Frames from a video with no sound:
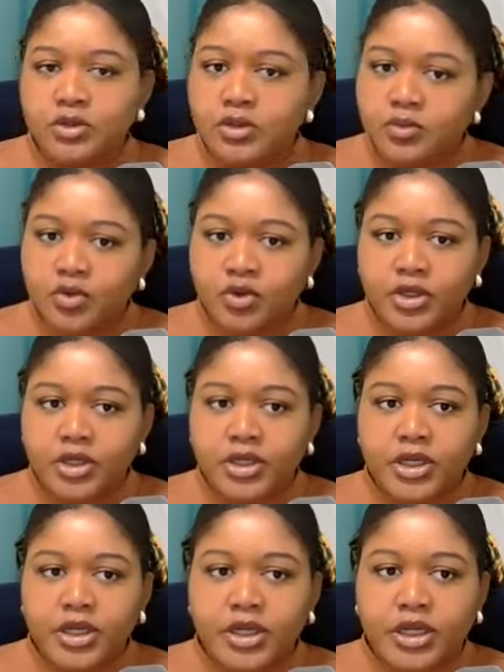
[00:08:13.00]
a little
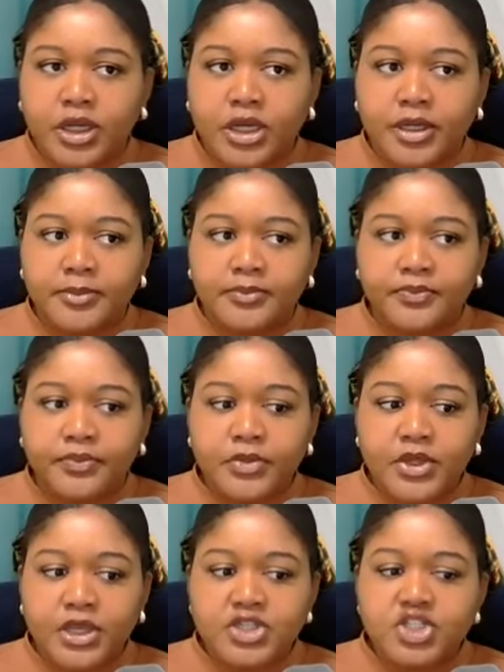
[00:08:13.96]
more
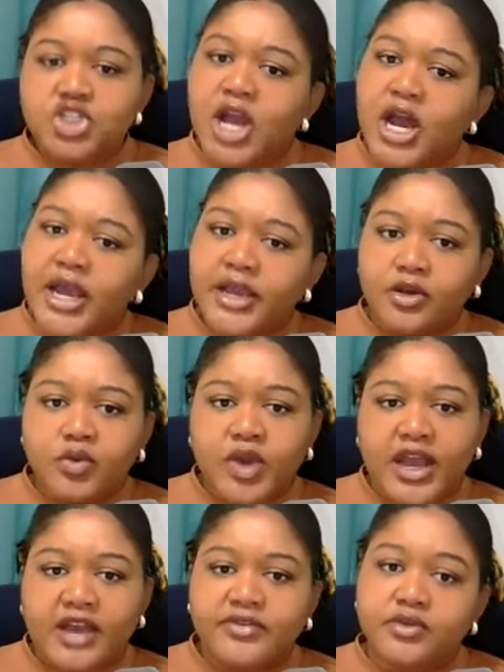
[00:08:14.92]
shy or
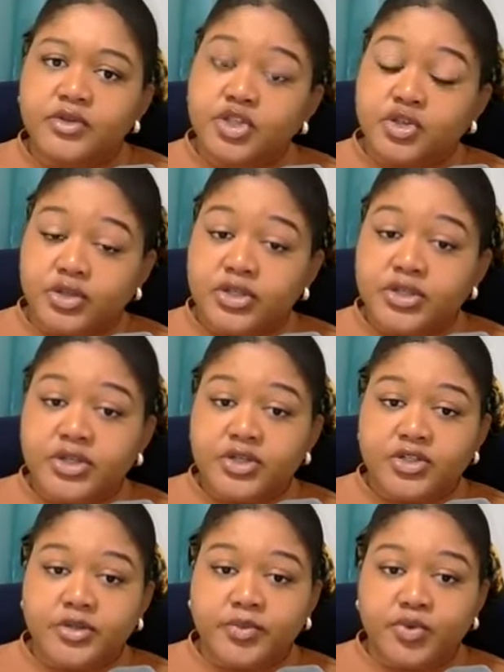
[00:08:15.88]
what have you, and you're in the
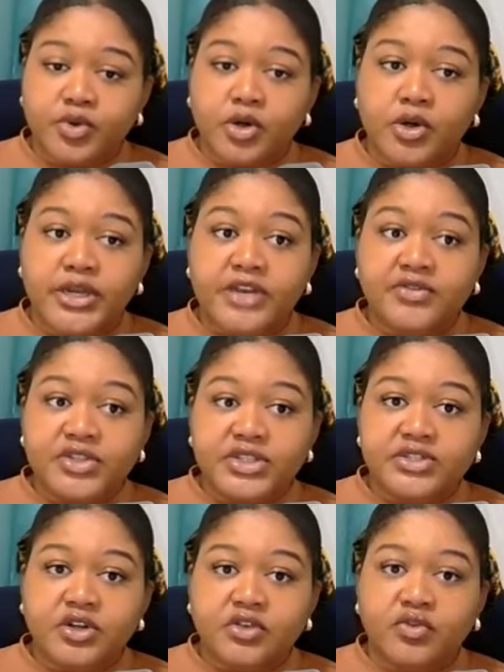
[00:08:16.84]
leadership role and
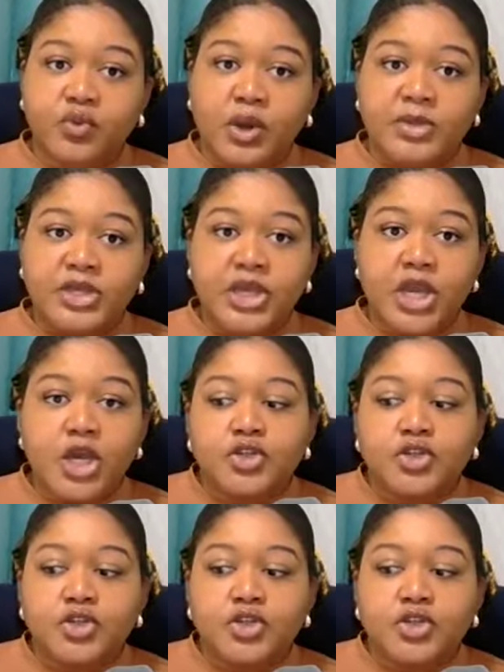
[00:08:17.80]
everything's overwhelming.